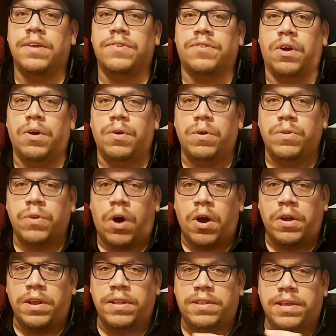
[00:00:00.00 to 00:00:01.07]
So not
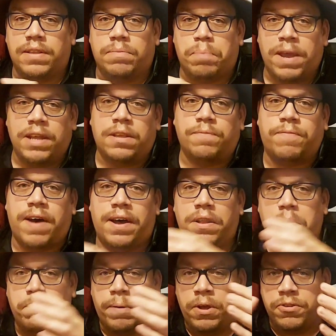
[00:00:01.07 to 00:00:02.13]
only did Peter
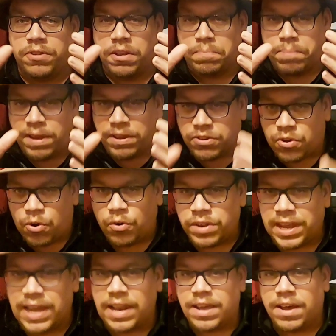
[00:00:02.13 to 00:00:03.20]
find the person of peace,
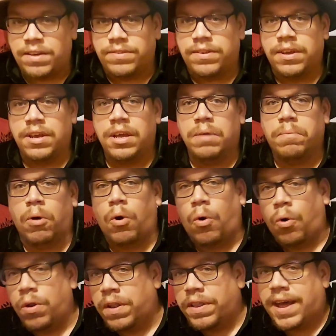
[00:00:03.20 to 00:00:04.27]
Cornelius, but
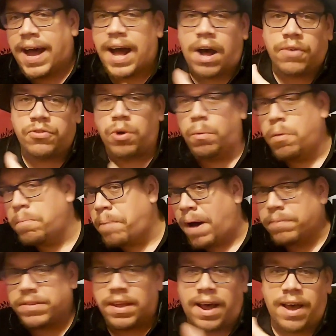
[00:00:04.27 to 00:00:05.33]
all of the household were
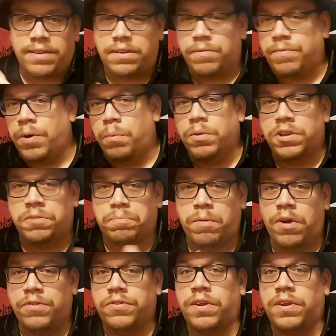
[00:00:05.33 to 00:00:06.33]
baptized and filled with the Spirit.